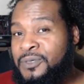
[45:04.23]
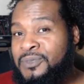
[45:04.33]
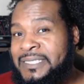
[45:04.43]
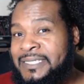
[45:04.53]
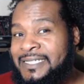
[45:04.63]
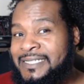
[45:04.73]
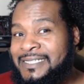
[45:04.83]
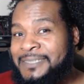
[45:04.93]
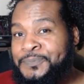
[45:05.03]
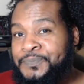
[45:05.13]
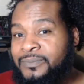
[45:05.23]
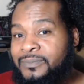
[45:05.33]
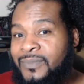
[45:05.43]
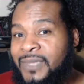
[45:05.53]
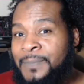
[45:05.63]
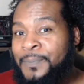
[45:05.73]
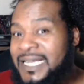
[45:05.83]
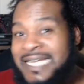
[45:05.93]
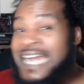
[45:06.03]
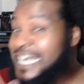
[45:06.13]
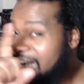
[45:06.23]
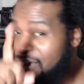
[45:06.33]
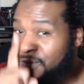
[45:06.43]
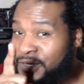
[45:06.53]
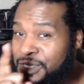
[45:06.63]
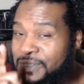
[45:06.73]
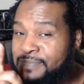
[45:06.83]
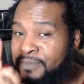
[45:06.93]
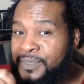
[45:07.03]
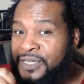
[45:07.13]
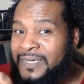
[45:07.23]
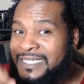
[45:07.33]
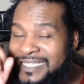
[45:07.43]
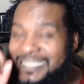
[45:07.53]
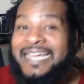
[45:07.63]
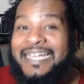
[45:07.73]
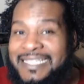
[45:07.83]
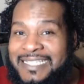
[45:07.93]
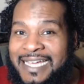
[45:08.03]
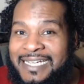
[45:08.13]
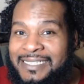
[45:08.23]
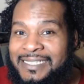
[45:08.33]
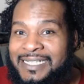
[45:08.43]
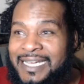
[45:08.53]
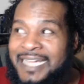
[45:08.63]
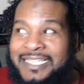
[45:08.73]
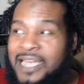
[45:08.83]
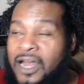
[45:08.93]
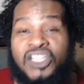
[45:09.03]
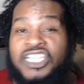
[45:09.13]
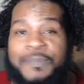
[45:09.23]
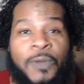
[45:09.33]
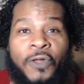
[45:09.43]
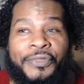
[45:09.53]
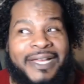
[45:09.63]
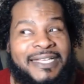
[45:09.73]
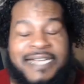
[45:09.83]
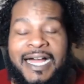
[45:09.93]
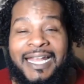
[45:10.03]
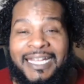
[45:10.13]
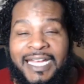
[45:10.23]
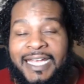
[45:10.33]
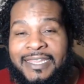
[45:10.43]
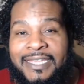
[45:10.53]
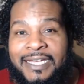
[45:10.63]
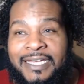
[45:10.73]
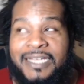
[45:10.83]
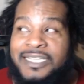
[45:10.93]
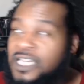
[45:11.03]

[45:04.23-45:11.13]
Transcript: tropes. But I never accused him of being racist. Like I said, it's not a small thing. It's not a light thing.